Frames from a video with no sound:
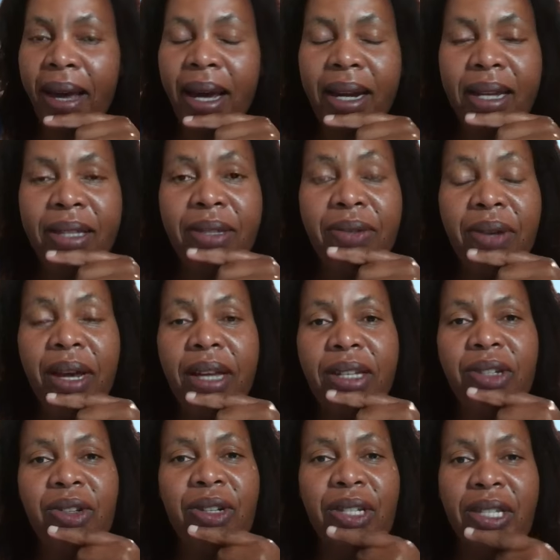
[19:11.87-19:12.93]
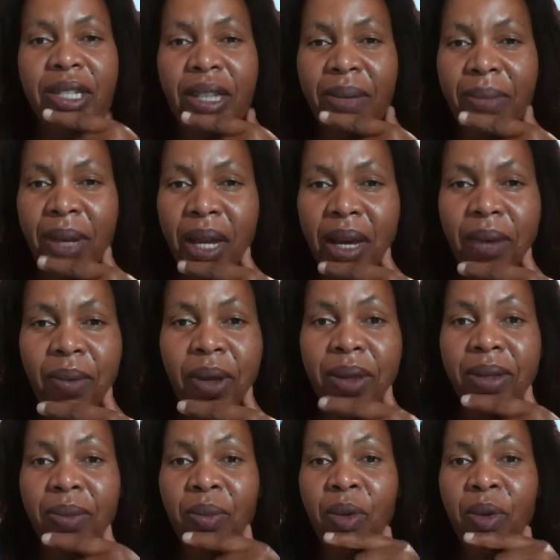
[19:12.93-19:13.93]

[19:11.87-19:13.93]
That is actually similar with